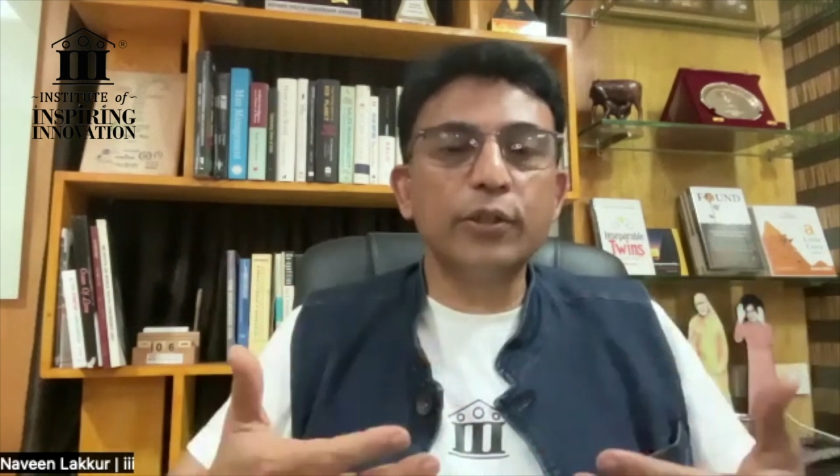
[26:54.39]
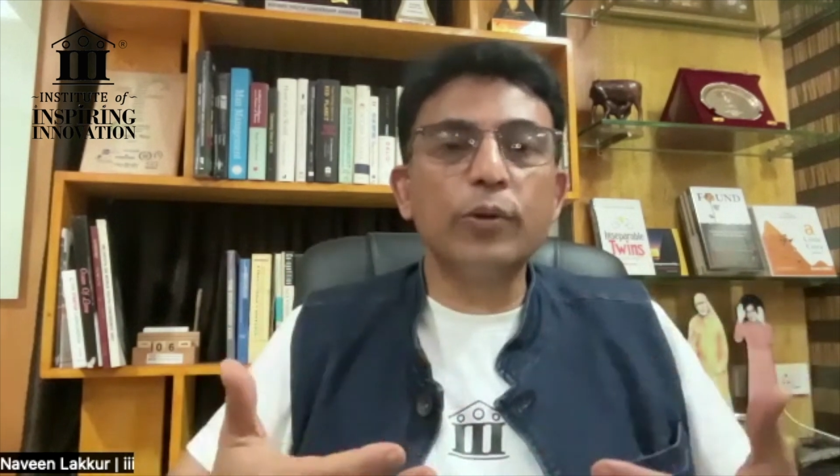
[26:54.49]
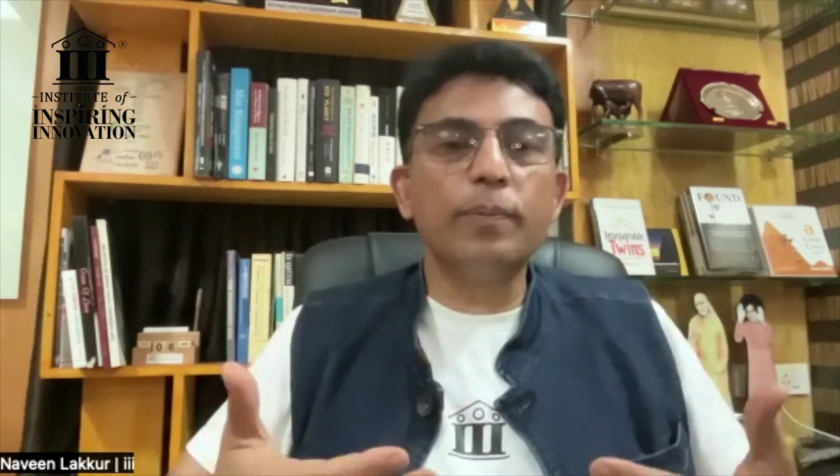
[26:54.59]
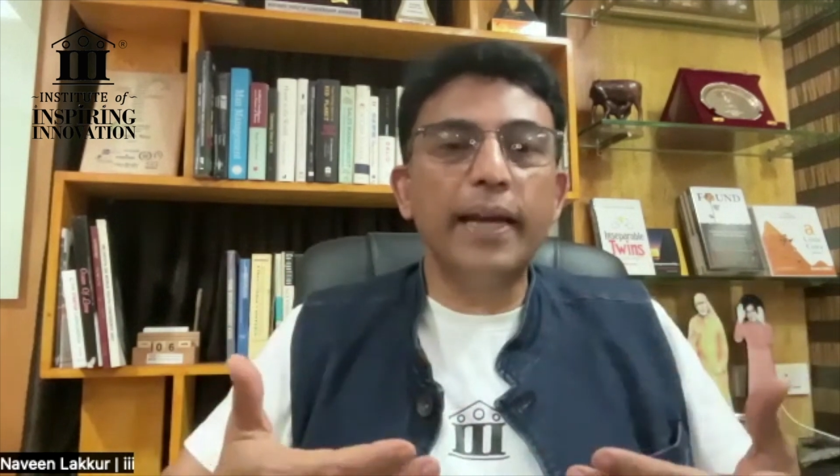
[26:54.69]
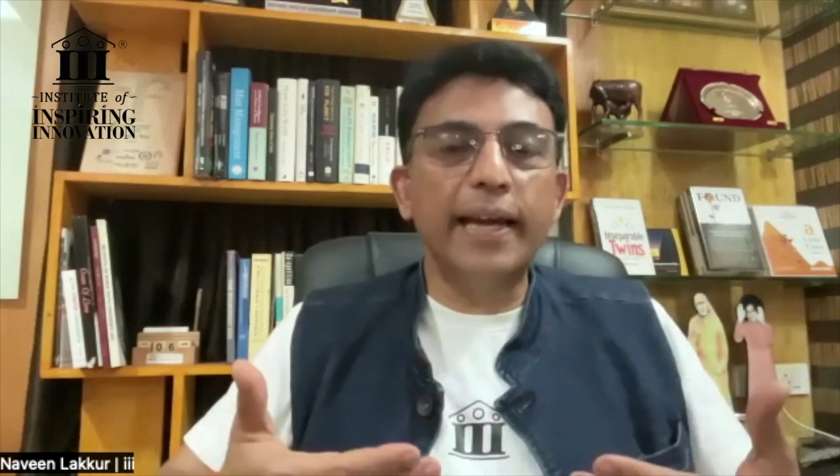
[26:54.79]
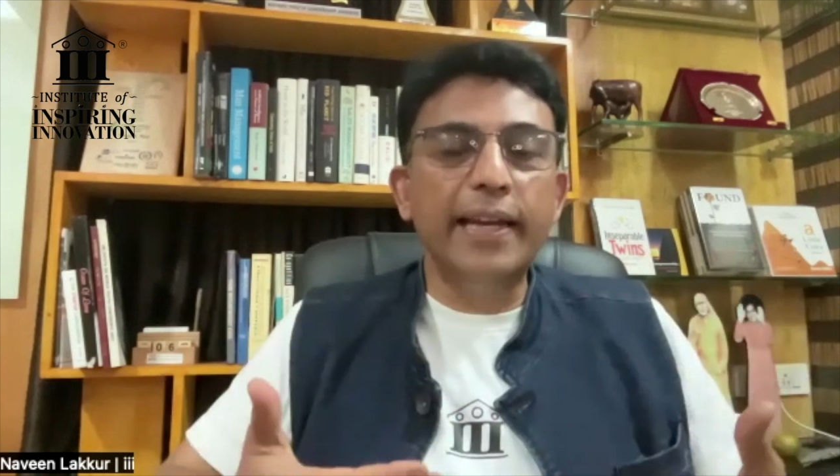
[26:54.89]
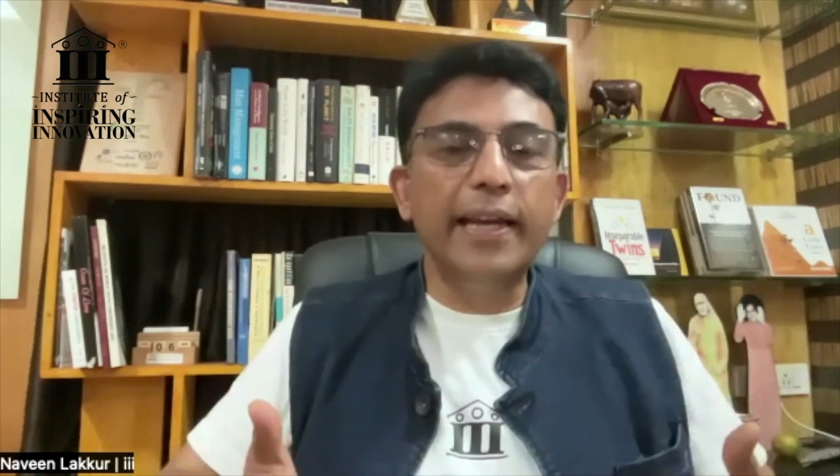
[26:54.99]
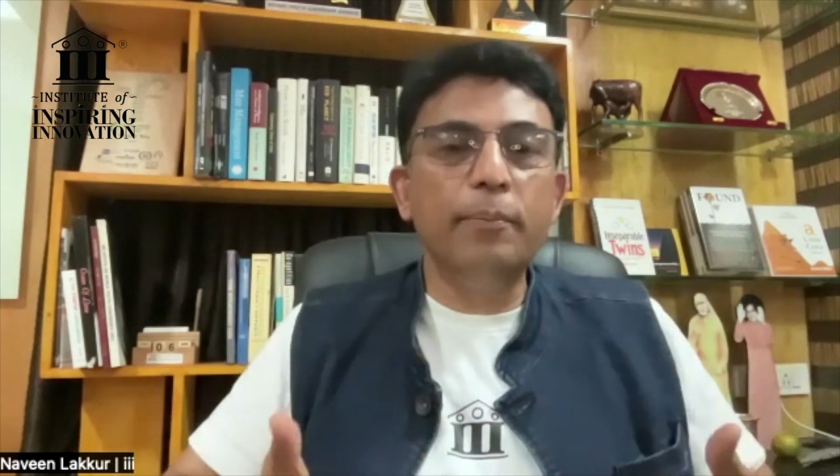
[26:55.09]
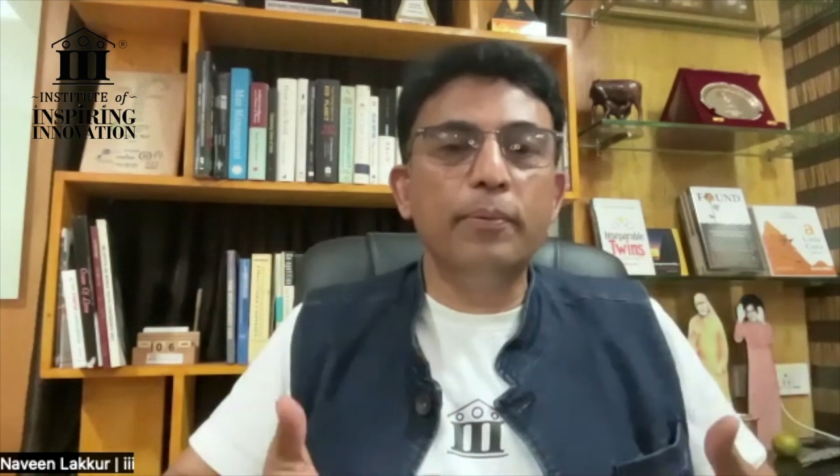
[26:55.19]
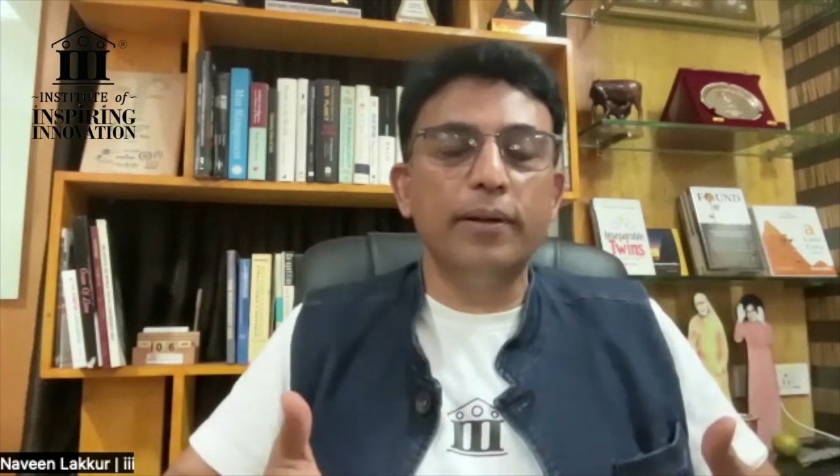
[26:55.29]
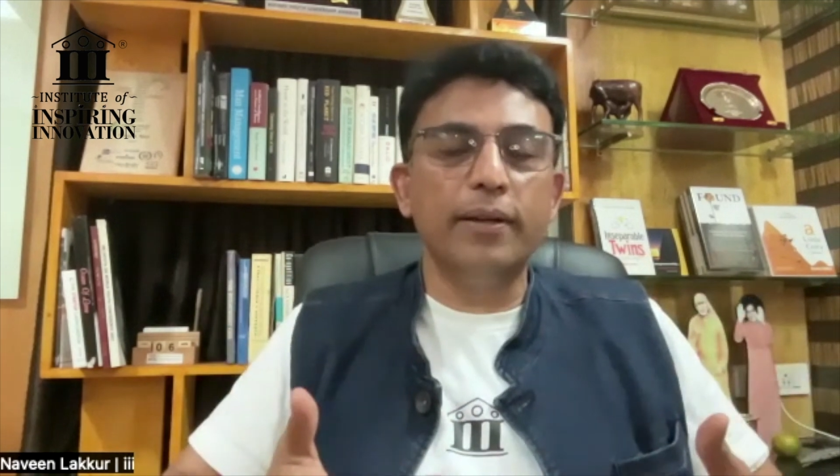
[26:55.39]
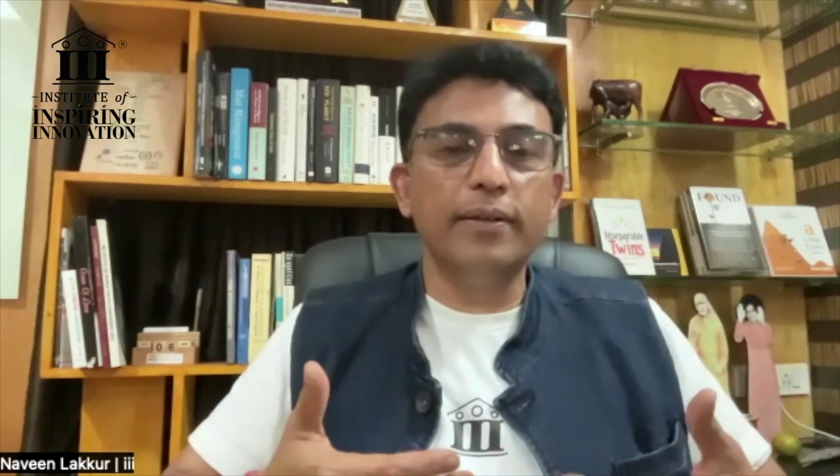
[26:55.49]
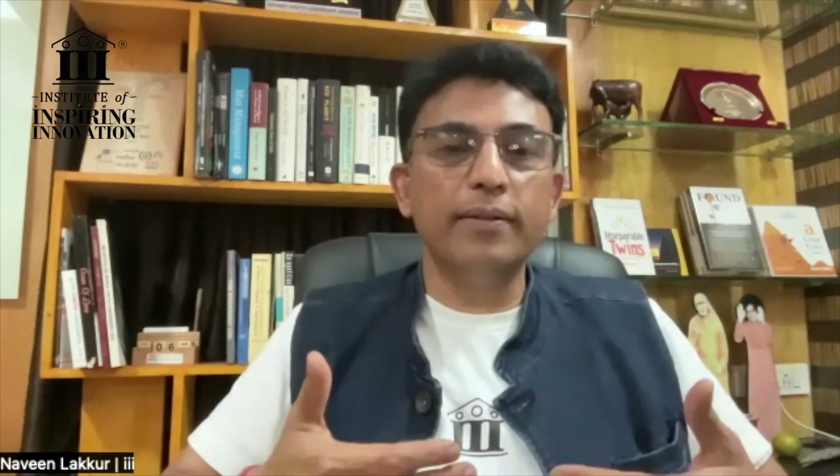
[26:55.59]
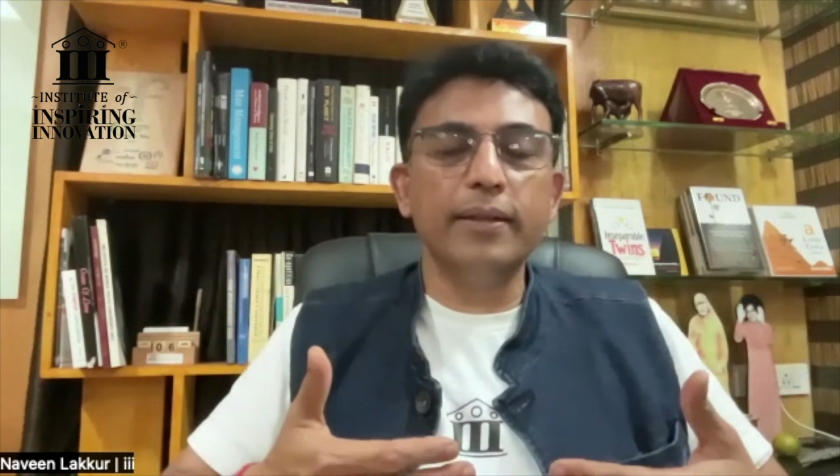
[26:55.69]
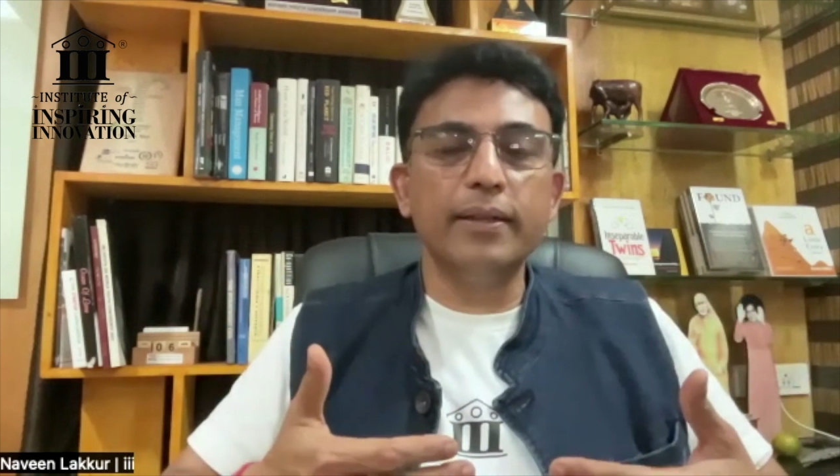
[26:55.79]
could be enabled
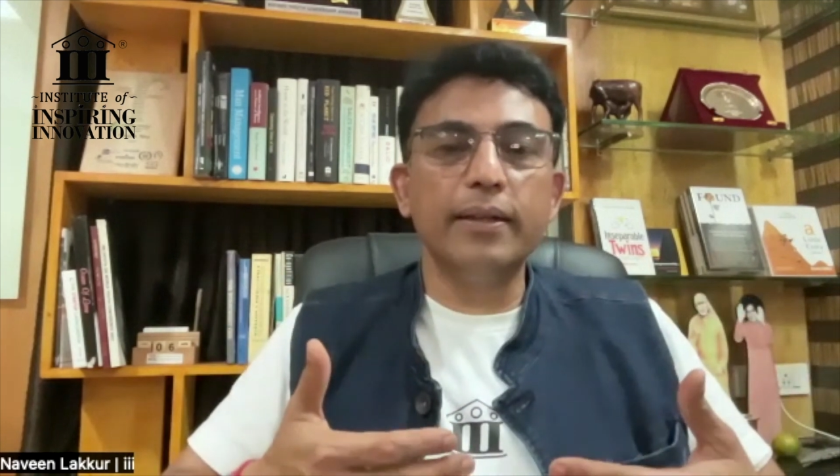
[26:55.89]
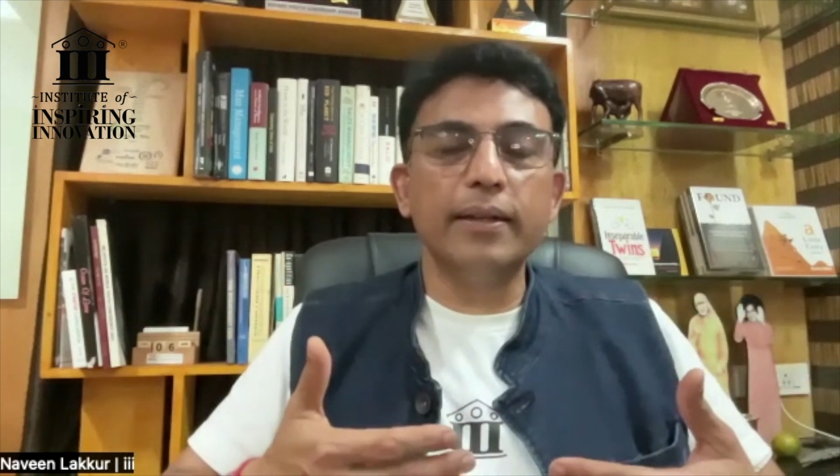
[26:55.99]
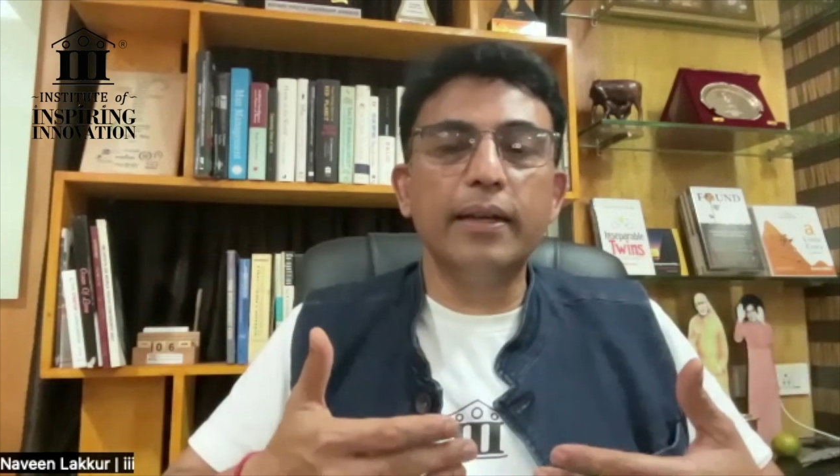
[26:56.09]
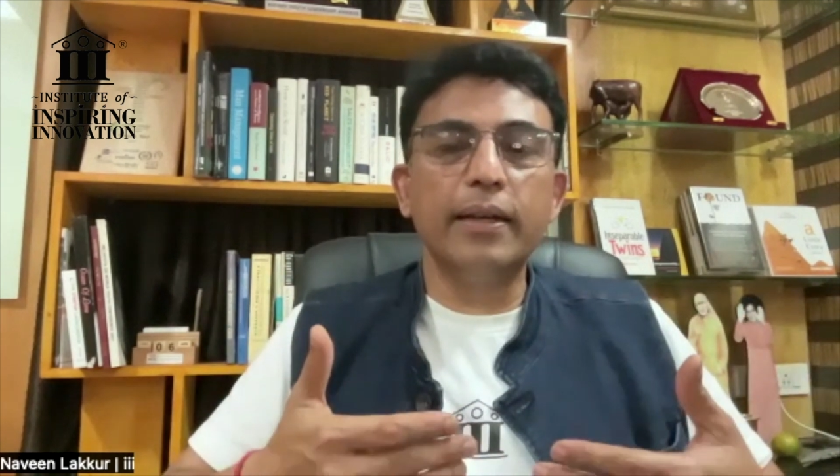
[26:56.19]
in a